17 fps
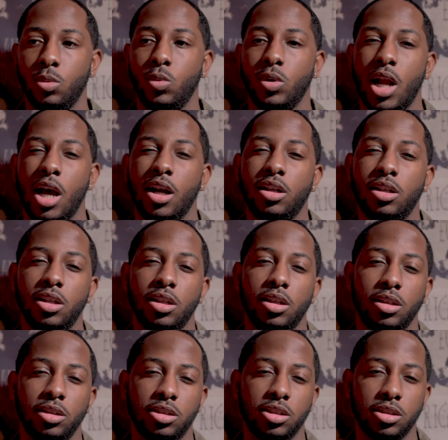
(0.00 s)
when I
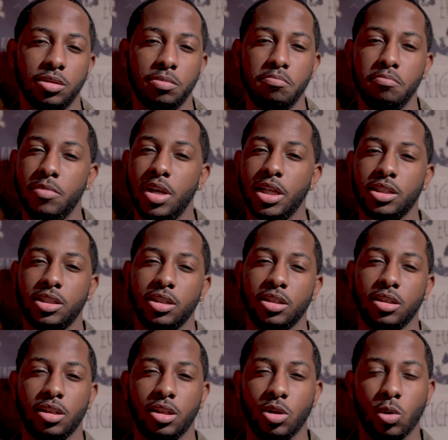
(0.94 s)
couldn't just mix
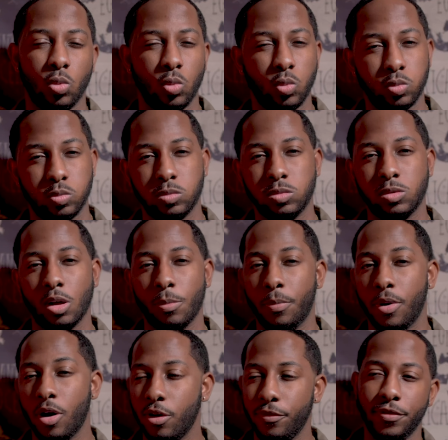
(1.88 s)
it the
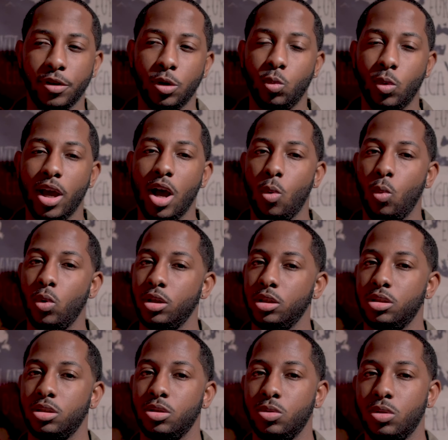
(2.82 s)
perfect way I
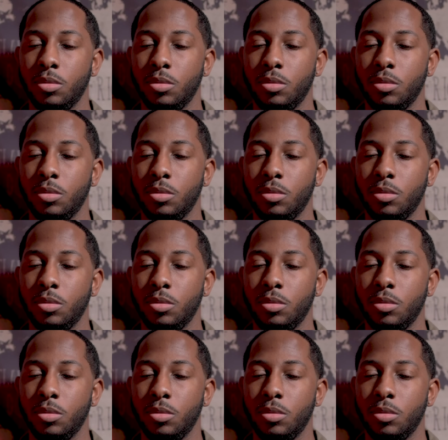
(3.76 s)
wanted to,